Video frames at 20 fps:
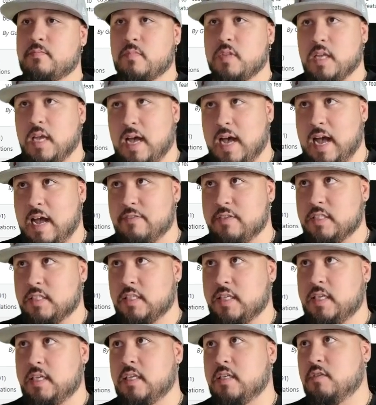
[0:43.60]

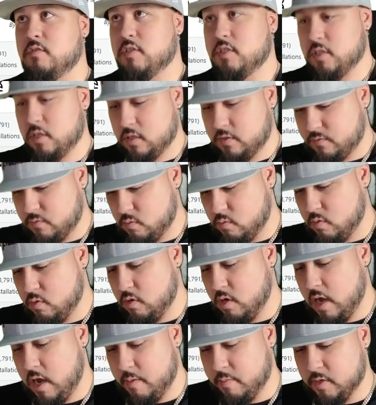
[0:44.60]
obviously, and do a search for
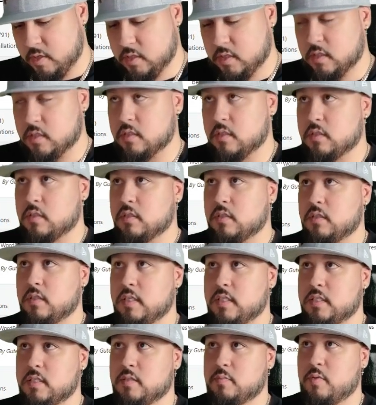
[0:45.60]
WooCommerce.
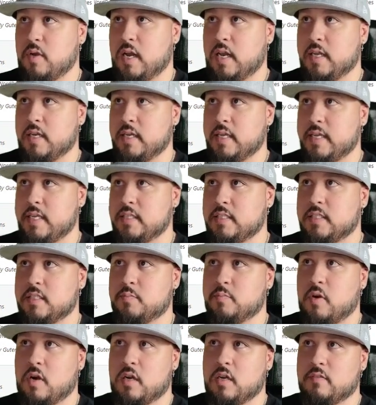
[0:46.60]
This is probably the easiest
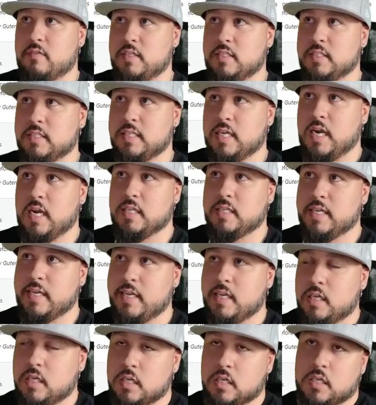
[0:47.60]
part of this entire
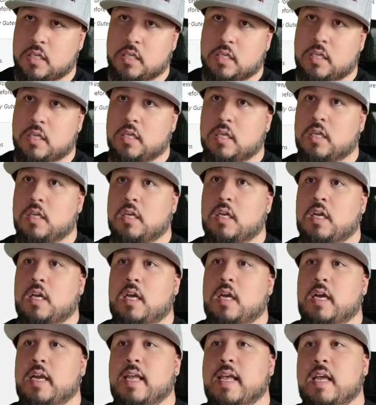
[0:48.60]
thing.
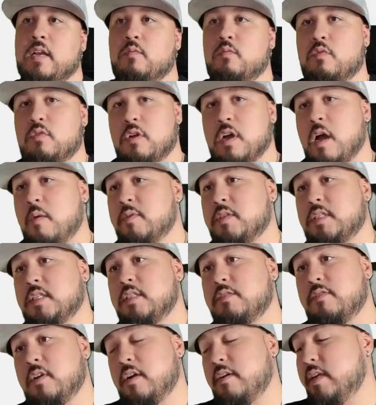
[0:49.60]
Again, WooCommerce is
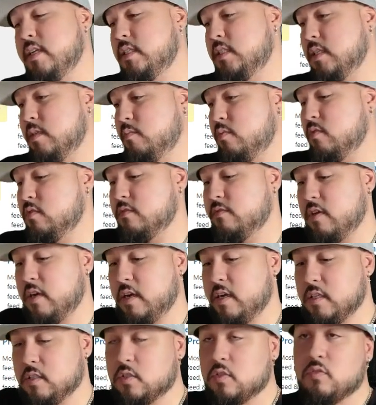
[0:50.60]
very simple, it's very
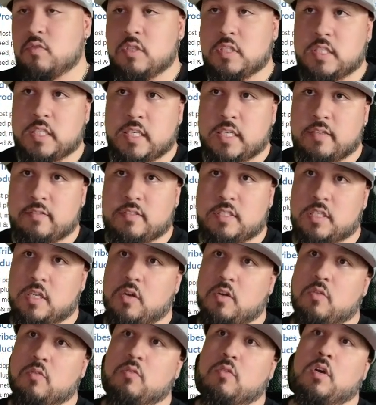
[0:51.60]
intuitive,
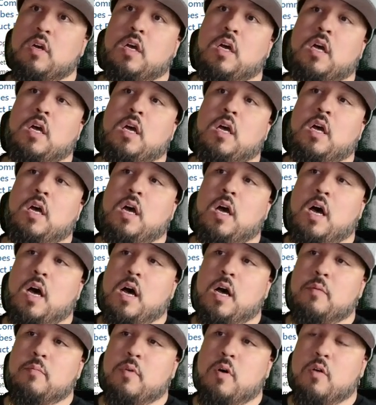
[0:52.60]
so
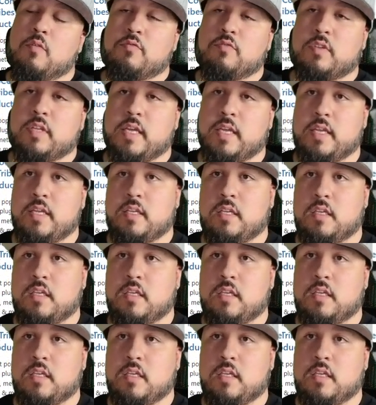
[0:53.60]
hopefully,